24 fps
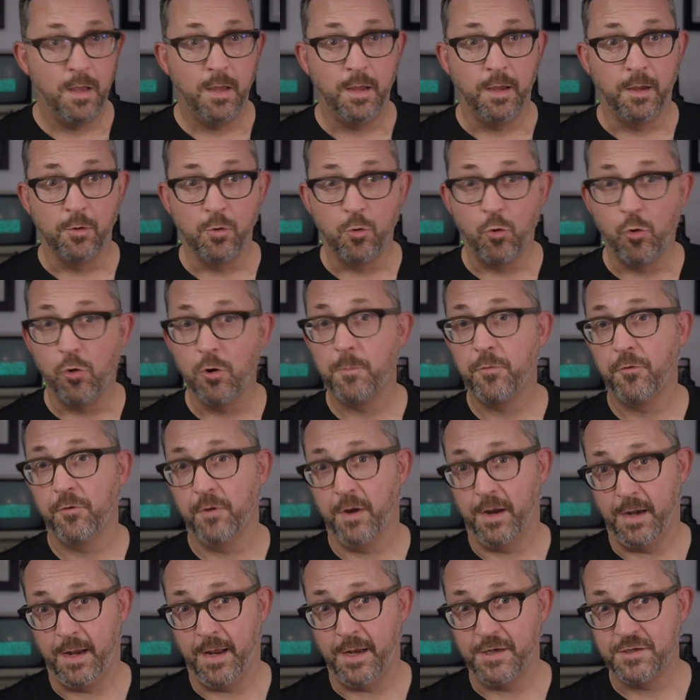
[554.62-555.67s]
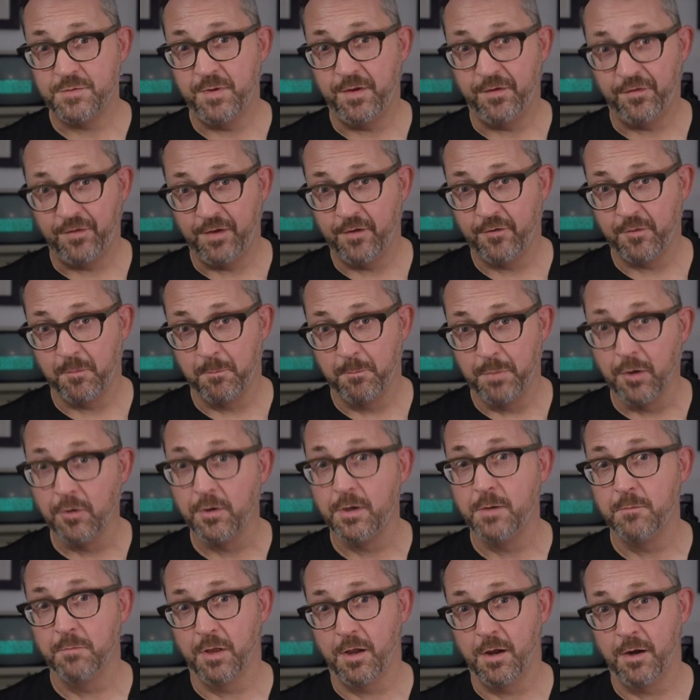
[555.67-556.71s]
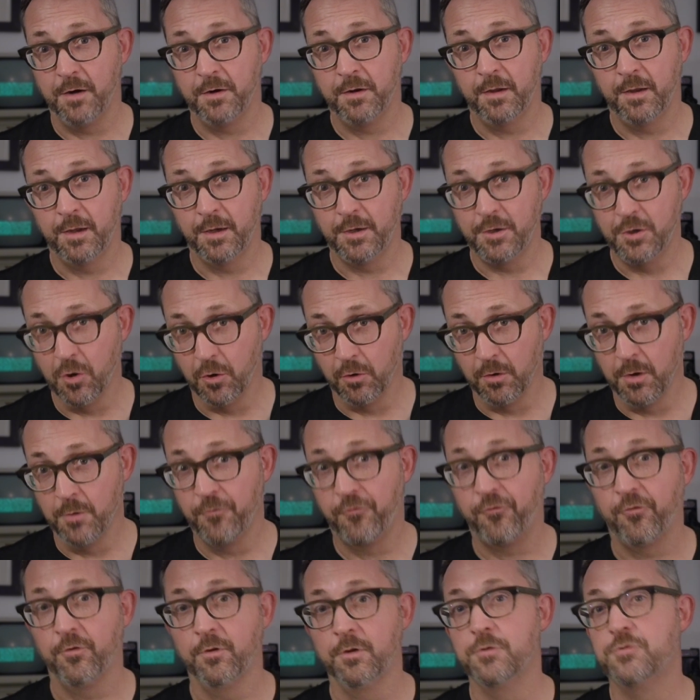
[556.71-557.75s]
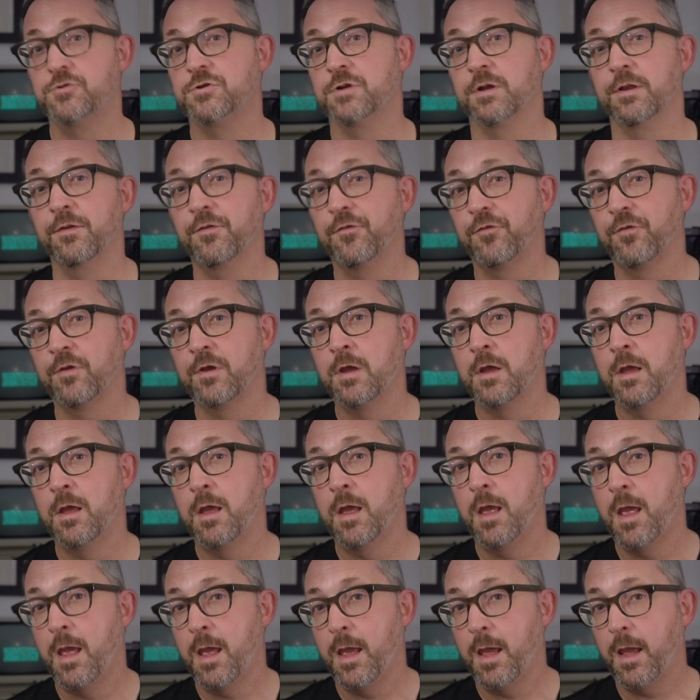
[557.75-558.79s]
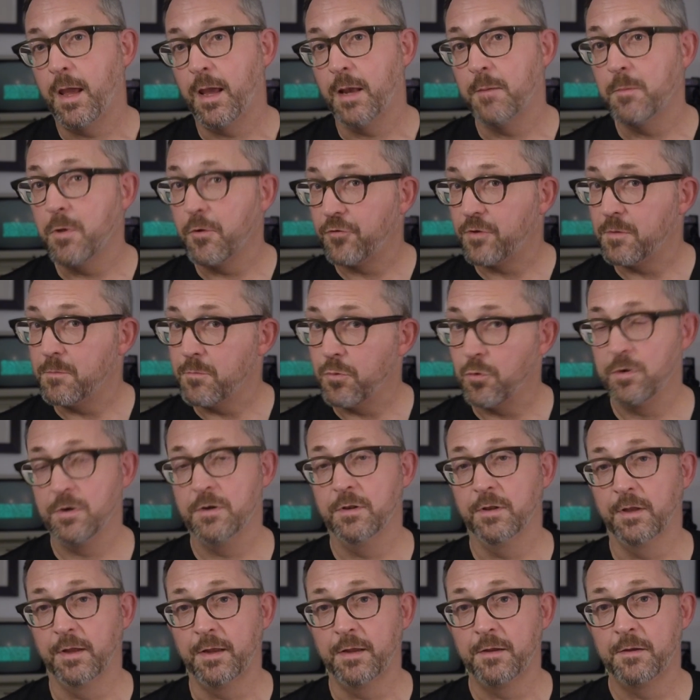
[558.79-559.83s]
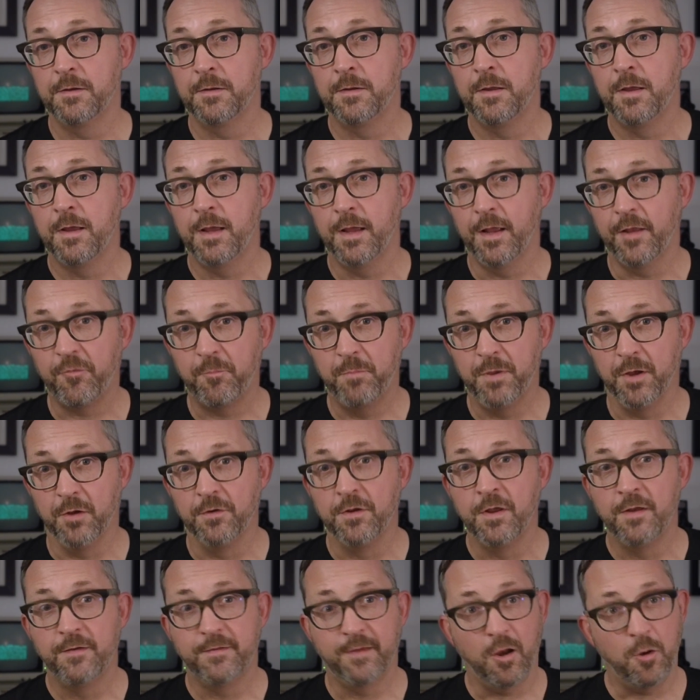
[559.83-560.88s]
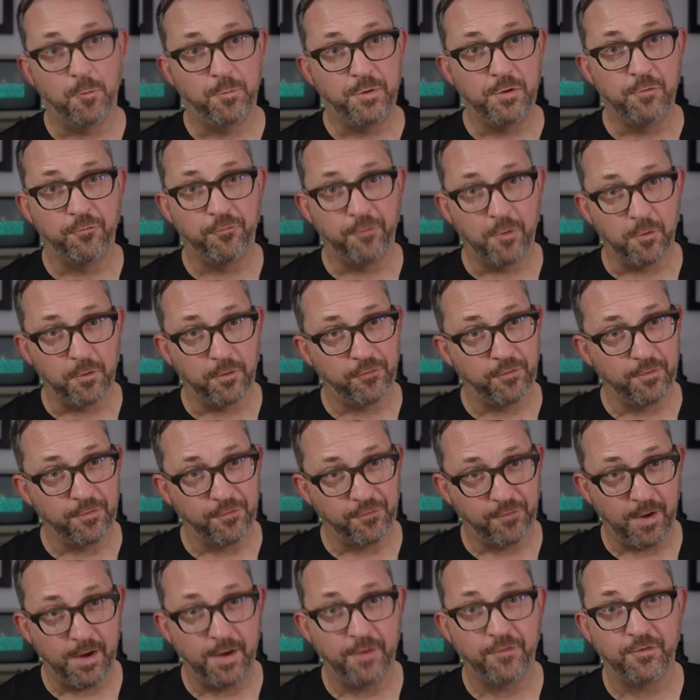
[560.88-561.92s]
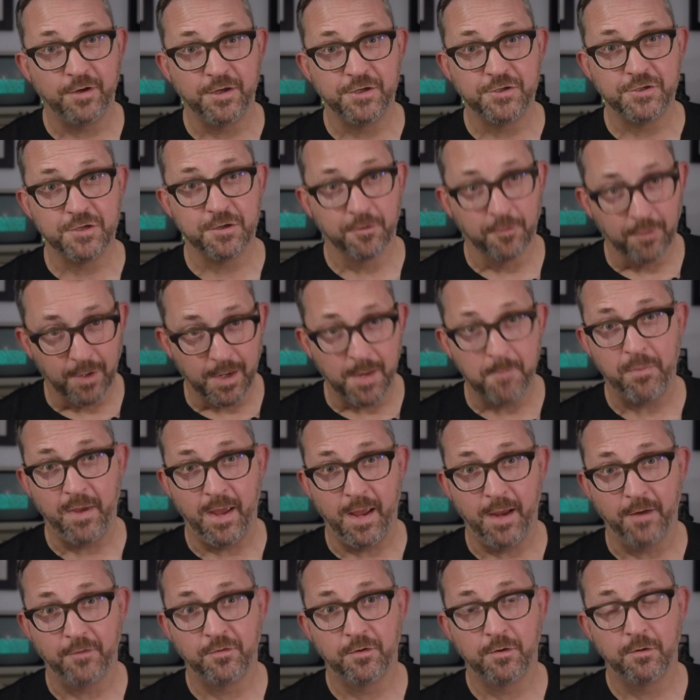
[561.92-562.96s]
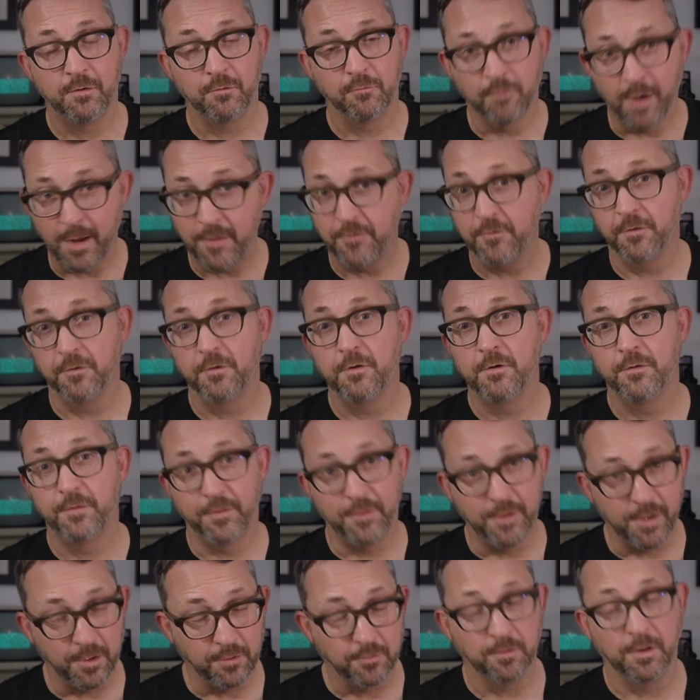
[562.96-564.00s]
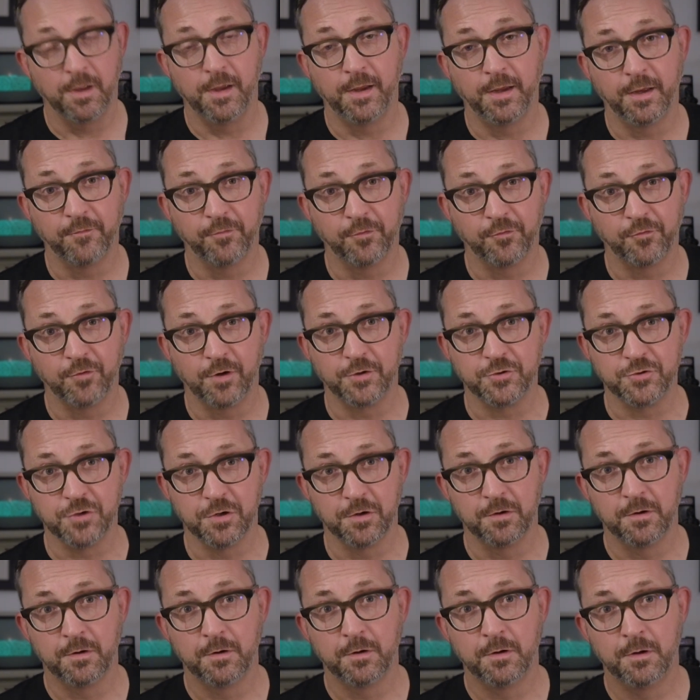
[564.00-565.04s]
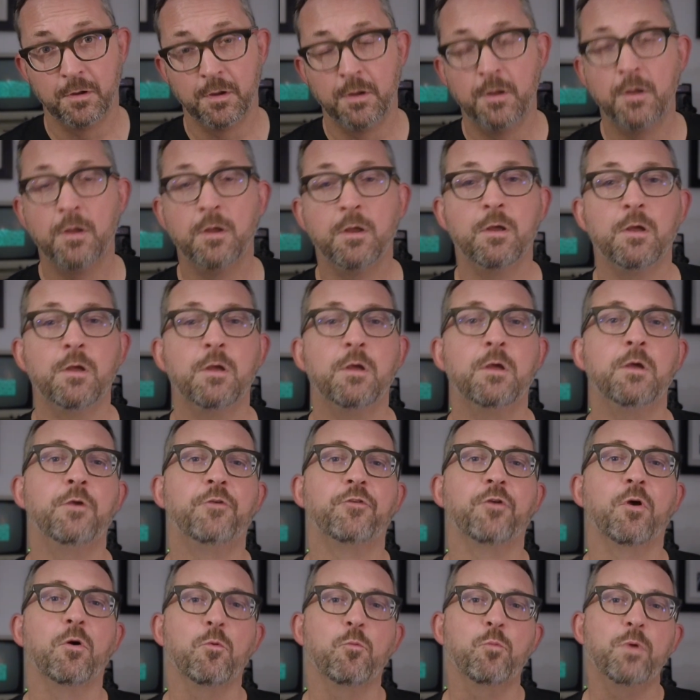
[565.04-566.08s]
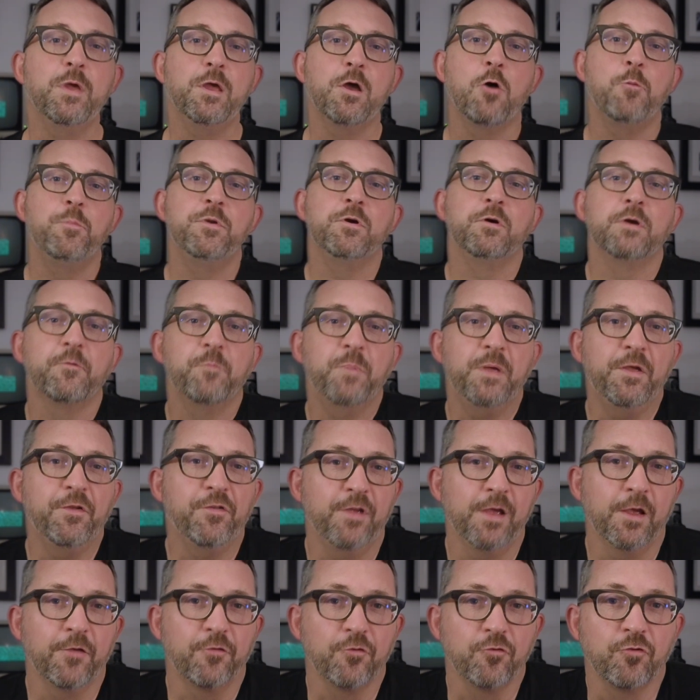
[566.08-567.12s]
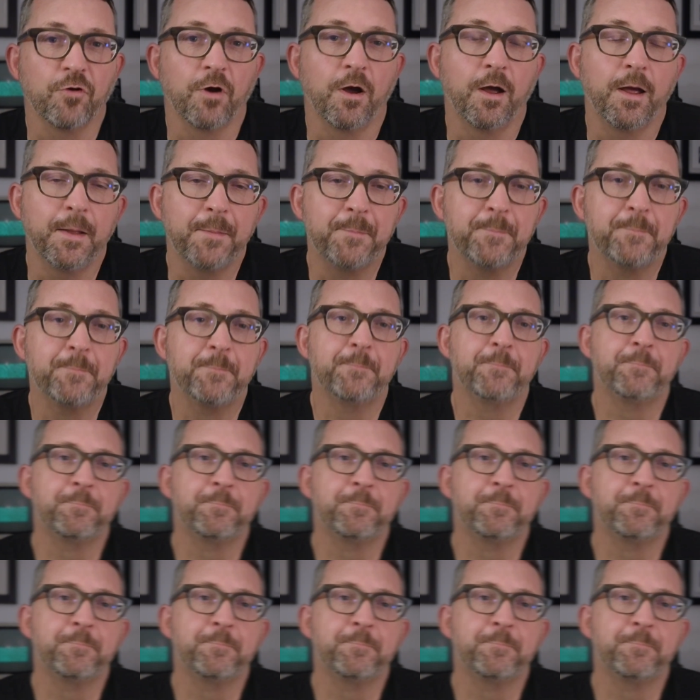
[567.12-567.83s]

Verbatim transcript: incorporate HPC as a building block in your own solutions, and most importantly, it's built to help you focus on science and engineering impact rather than the underlying infrastructure. So we hope you'll give PCS a try. To